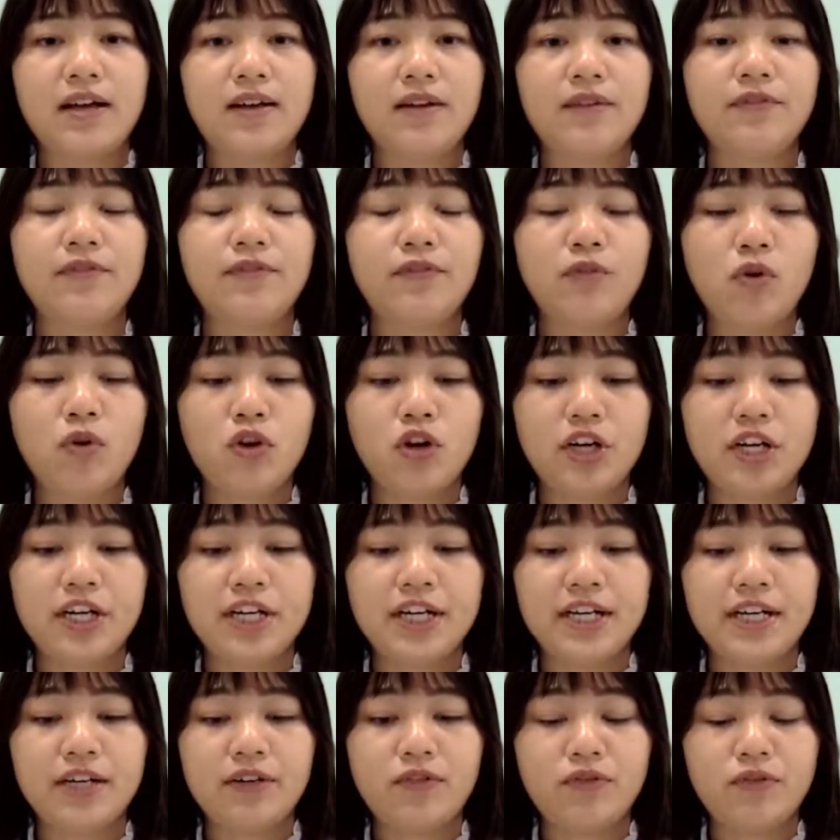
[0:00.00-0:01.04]

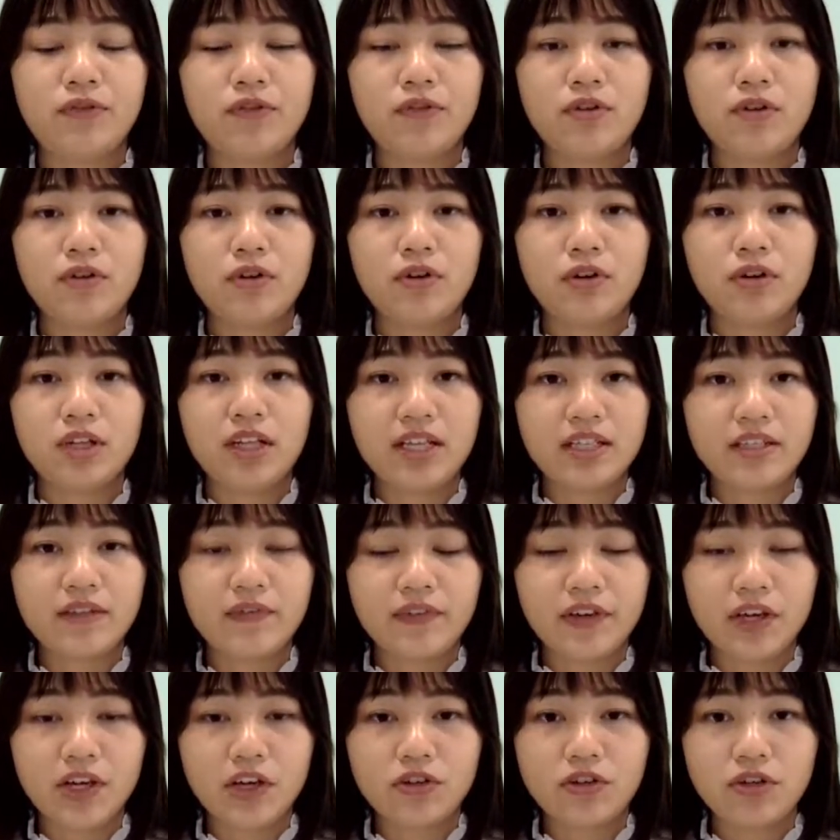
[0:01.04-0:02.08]
for
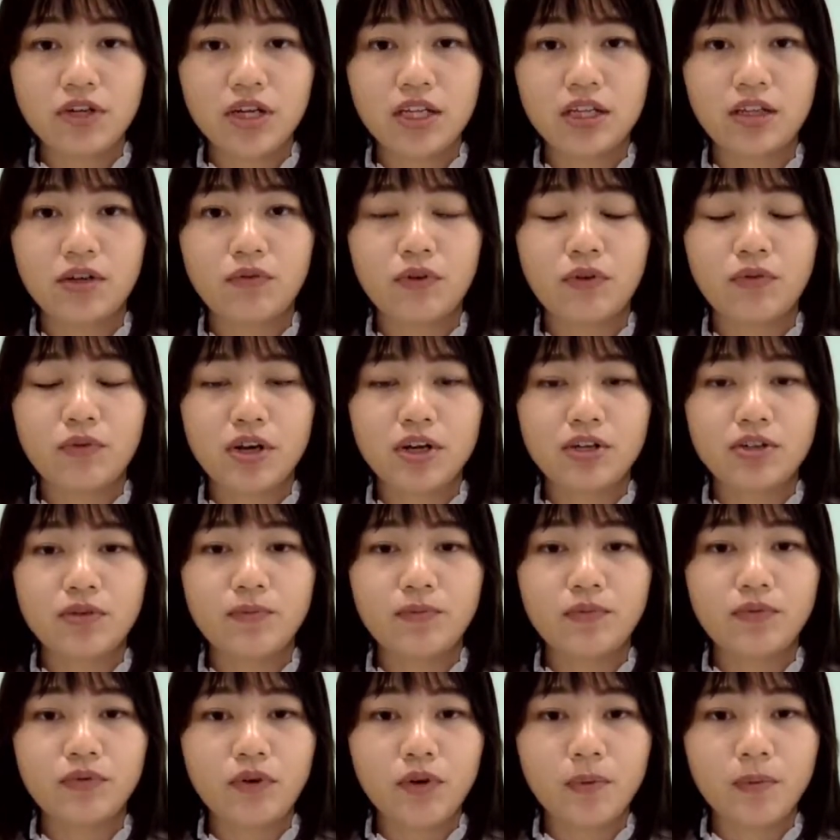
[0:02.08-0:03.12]
classification and the
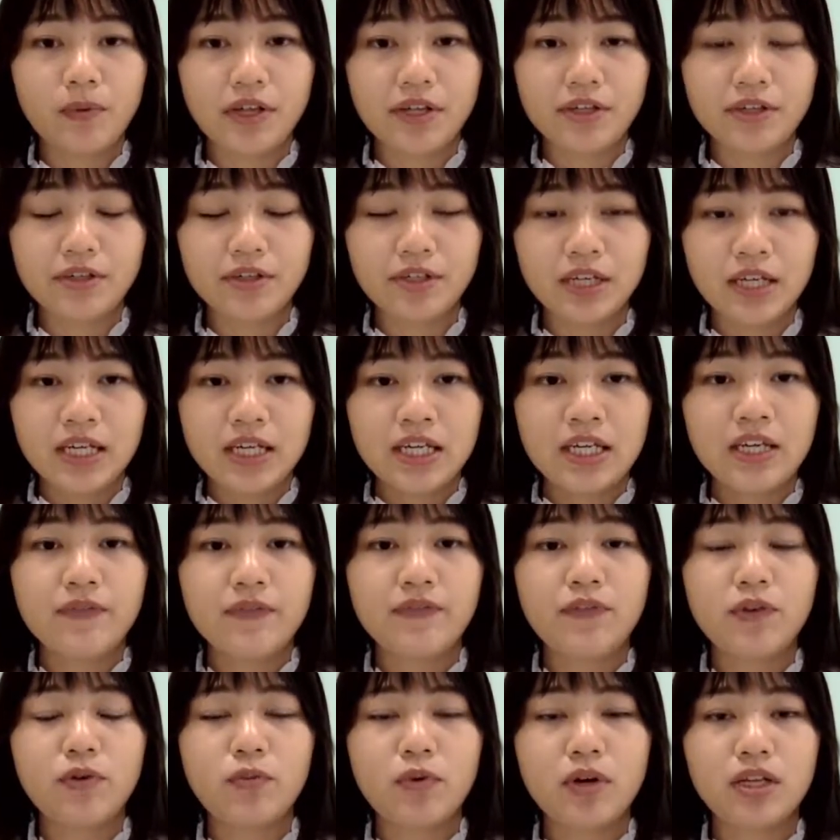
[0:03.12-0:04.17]
regression problems, if
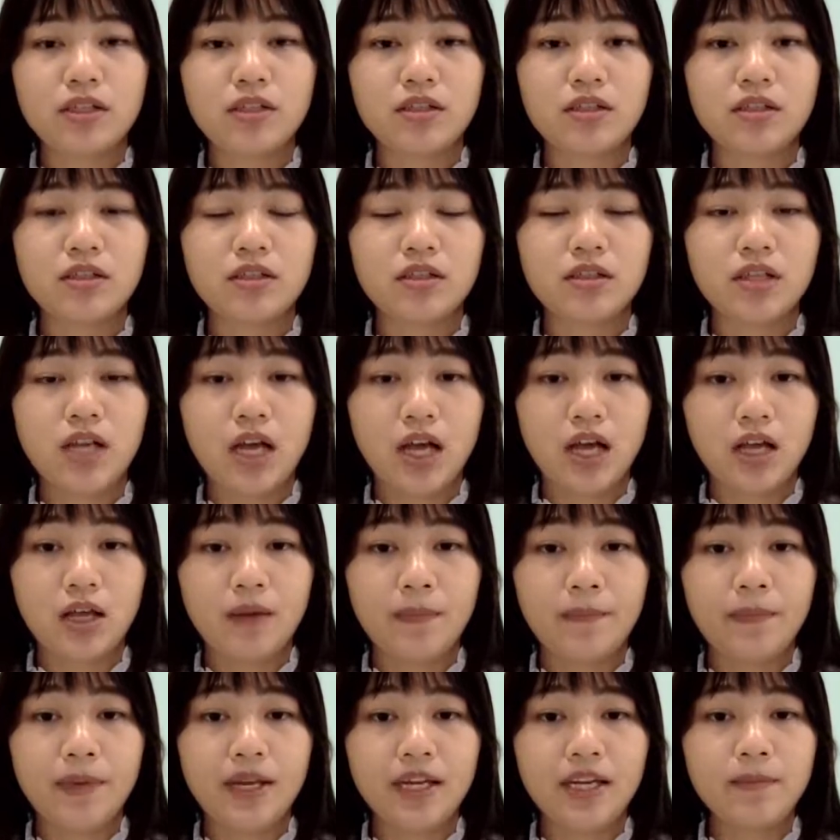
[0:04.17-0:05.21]
you want
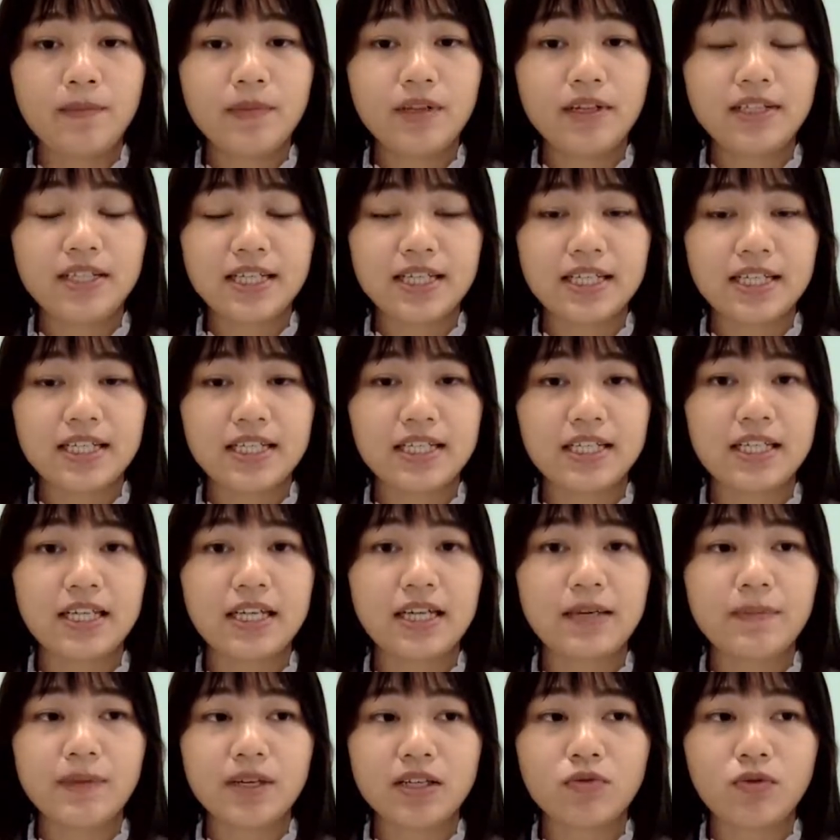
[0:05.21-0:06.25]
a minimum test
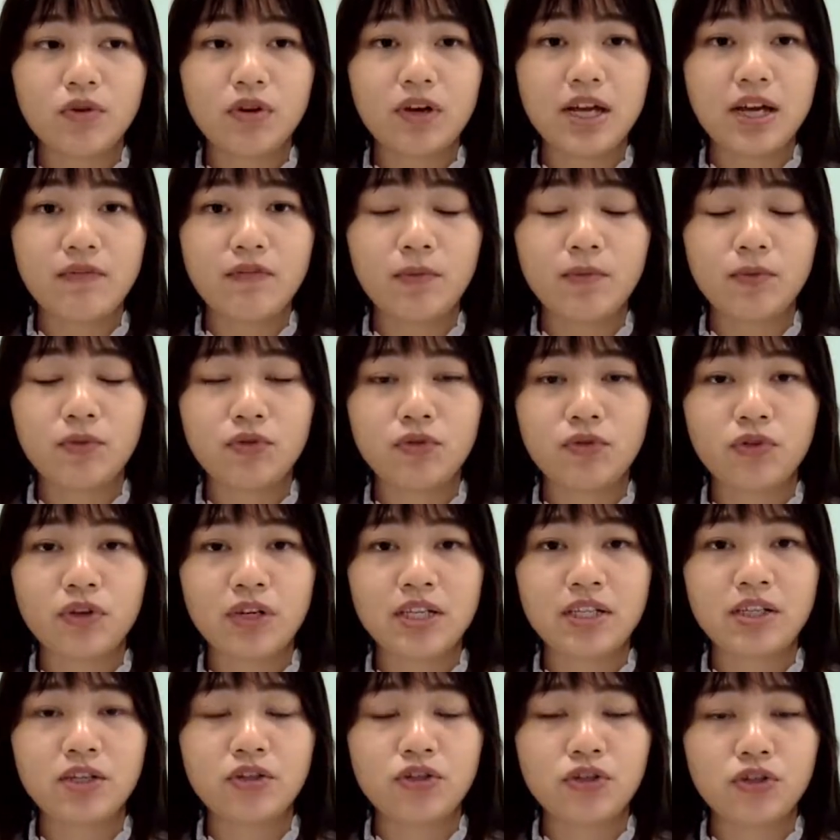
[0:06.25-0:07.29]
means for error
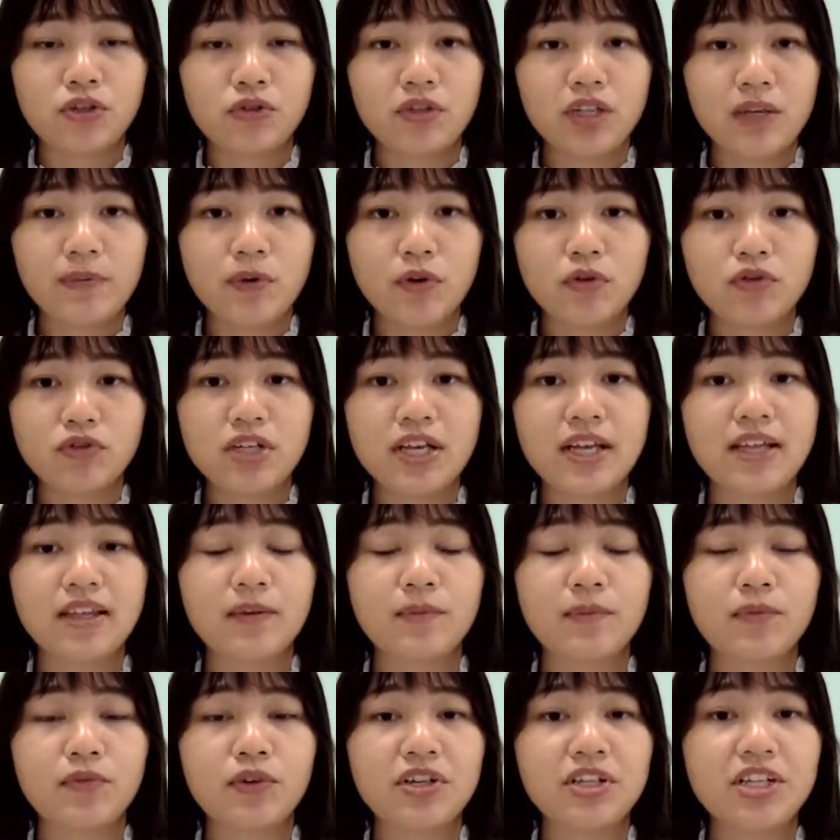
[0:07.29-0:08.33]
between the two labels and the
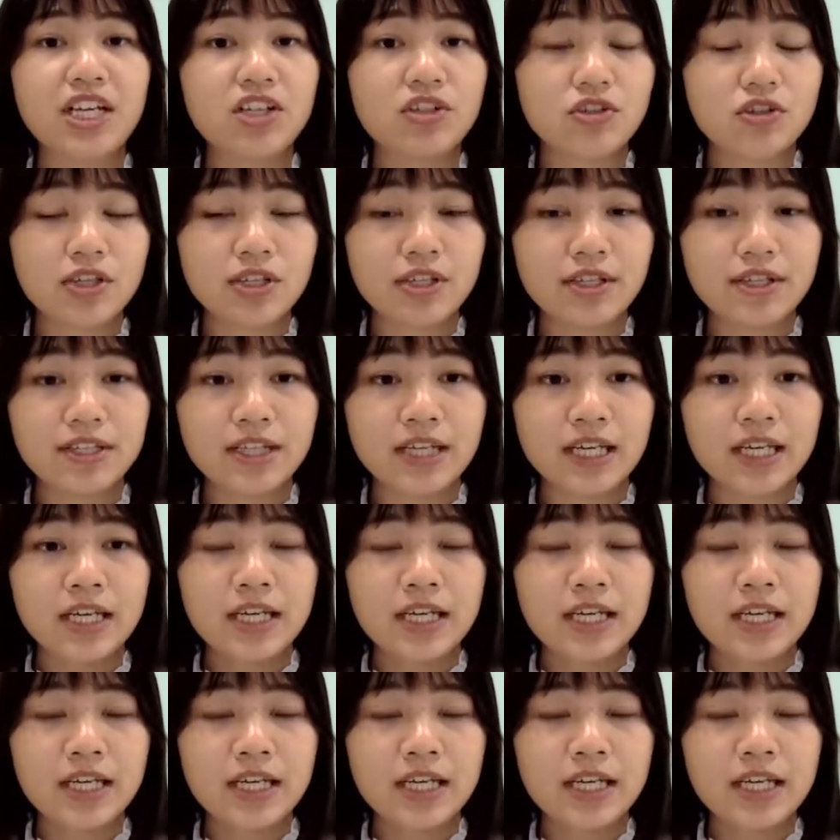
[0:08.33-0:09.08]
predictions,